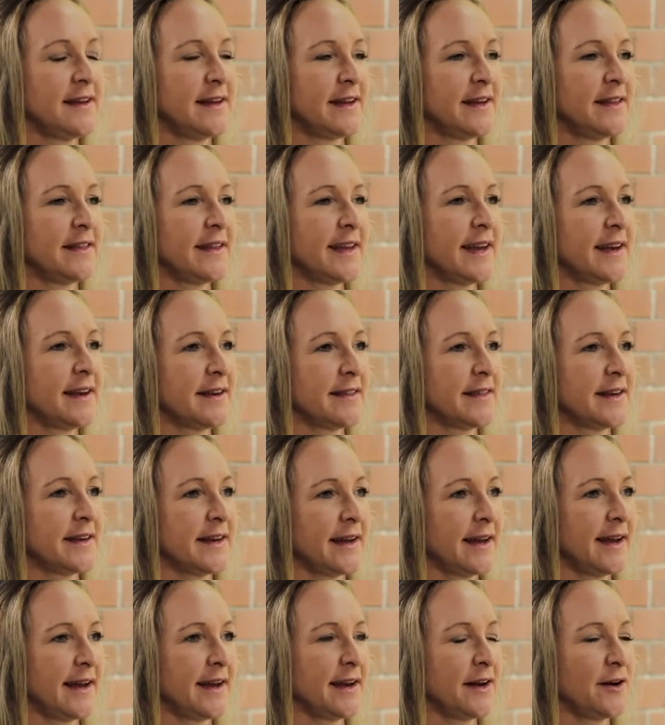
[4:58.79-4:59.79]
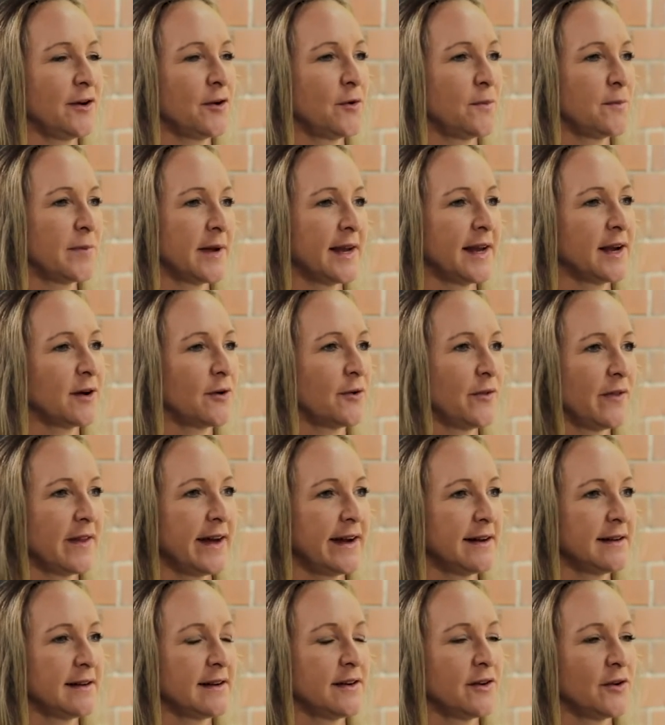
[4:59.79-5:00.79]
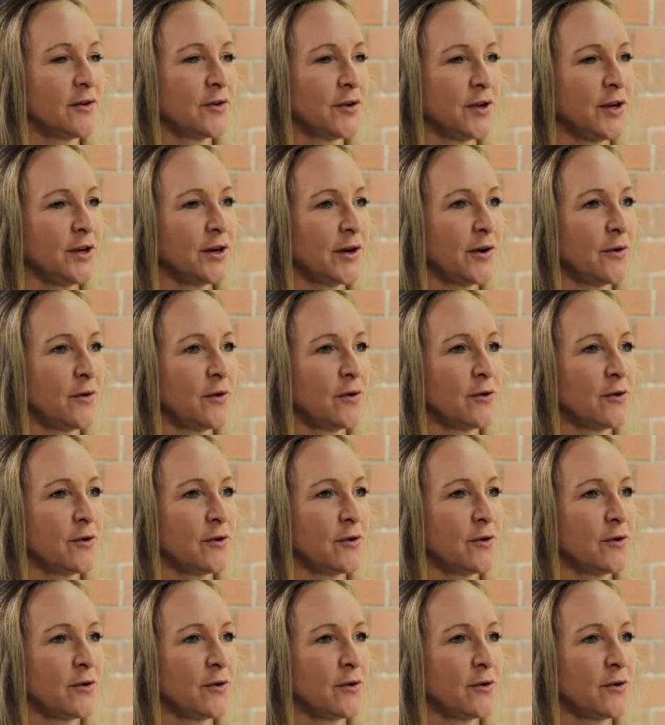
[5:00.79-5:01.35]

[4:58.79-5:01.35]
at the end of the day and not being on that, you know,